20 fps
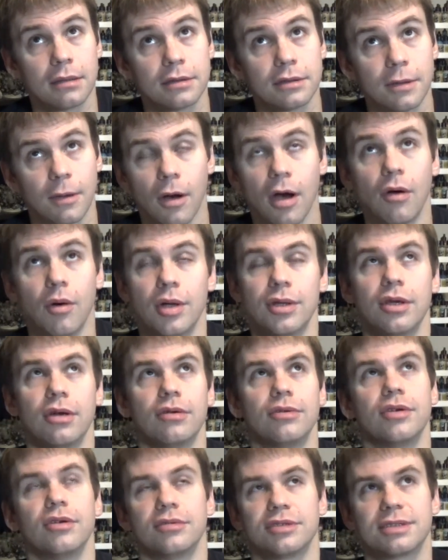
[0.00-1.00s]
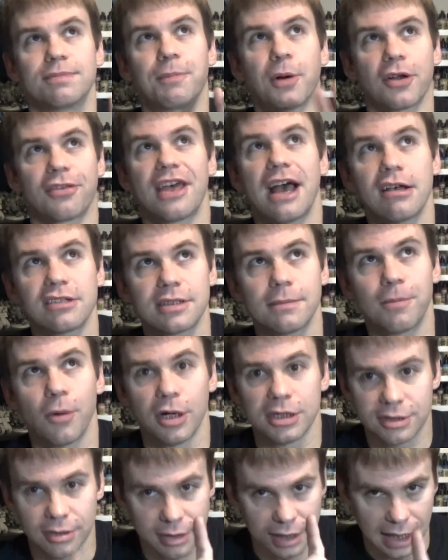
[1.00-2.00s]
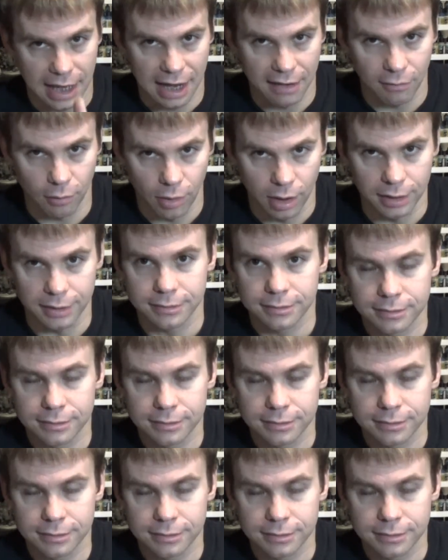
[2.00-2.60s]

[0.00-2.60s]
Oh well, no. It's per 1,000 points you can have one